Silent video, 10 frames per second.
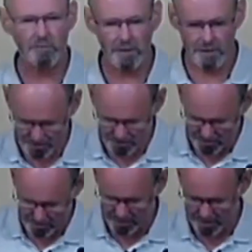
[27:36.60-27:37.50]
from His
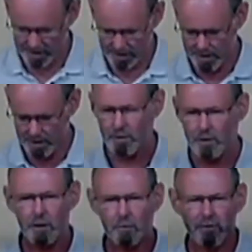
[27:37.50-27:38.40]
children,
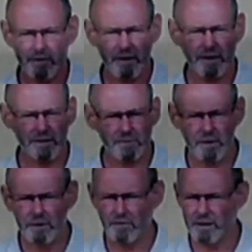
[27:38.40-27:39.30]
we realize
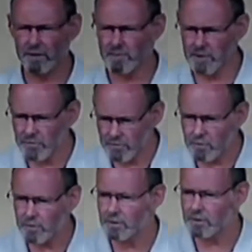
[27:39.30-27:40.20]
we invariably
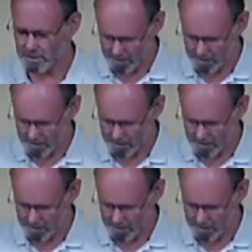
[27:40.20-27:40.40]
fall